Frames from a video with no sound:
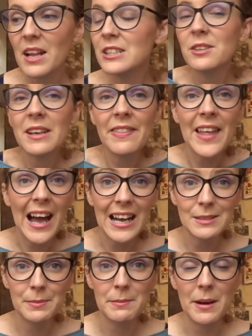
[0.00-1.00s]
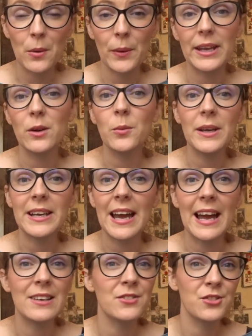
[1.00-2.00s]
So yeah, that has been my week
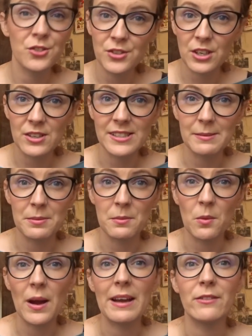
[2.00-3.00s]
ahead. There's nothing going to slip in my way.